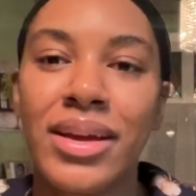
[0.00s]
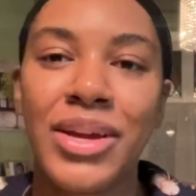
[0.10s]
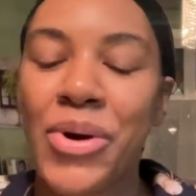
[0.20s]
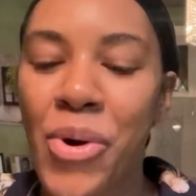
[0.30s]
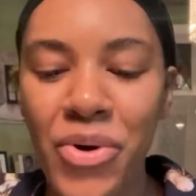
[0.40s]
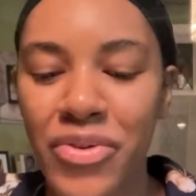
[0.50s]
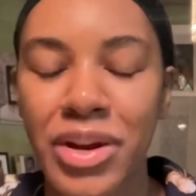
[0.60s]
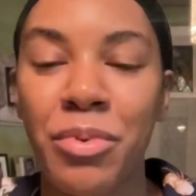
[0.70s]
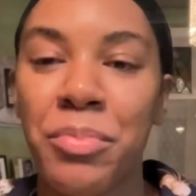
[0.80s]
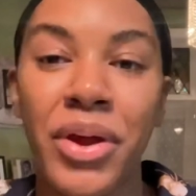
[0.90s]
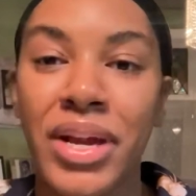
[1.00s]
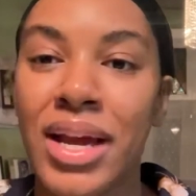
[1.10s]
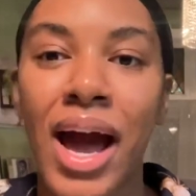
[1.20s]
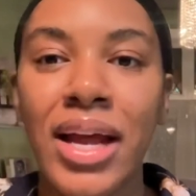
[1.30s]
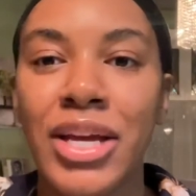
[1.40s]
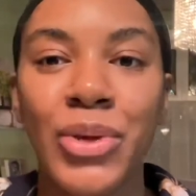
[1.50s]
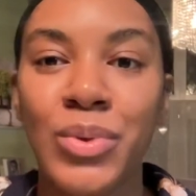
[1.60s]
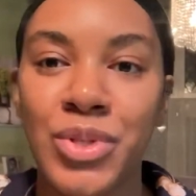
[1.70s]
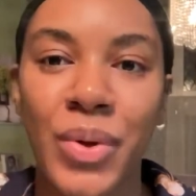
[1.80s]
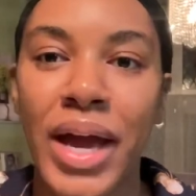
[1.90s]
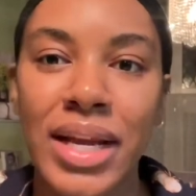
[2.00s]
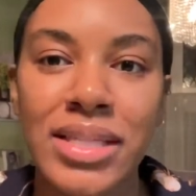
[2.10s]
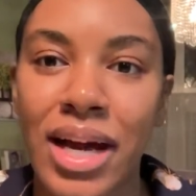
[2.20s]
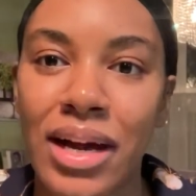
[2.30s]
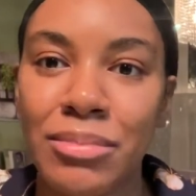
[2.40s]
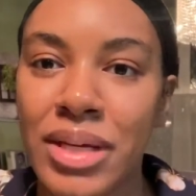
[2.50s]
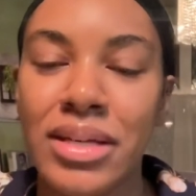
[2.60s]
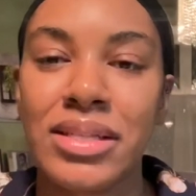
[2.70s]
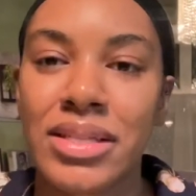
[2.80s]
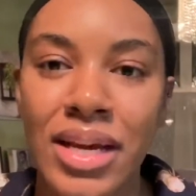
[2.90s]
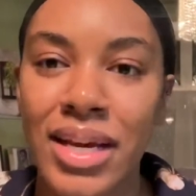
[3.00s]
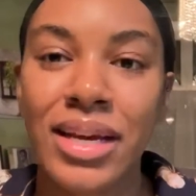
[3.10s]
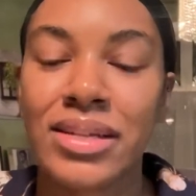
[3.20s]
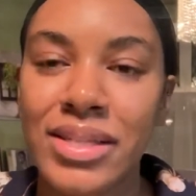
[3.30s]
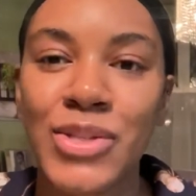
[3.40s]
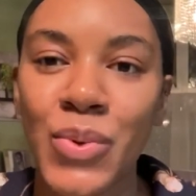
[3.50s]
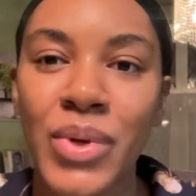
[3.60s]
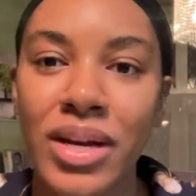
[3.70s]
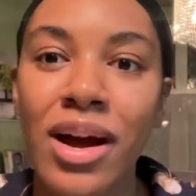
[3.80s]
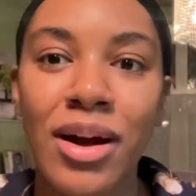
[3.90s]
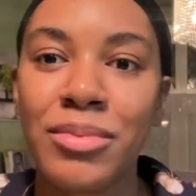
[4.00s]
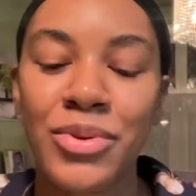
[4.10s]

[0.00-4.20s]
You're already prepared, and God can use you at any time because you're suited up.